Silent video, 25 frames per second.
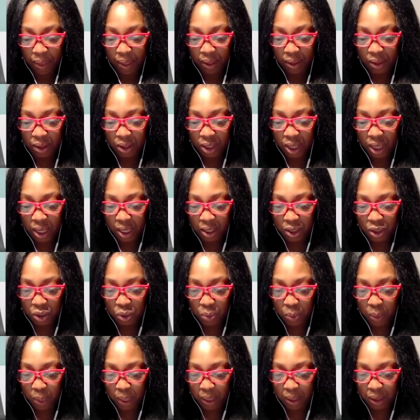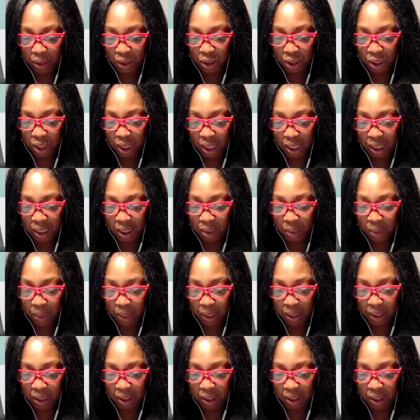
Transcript: Judgment. Judgment.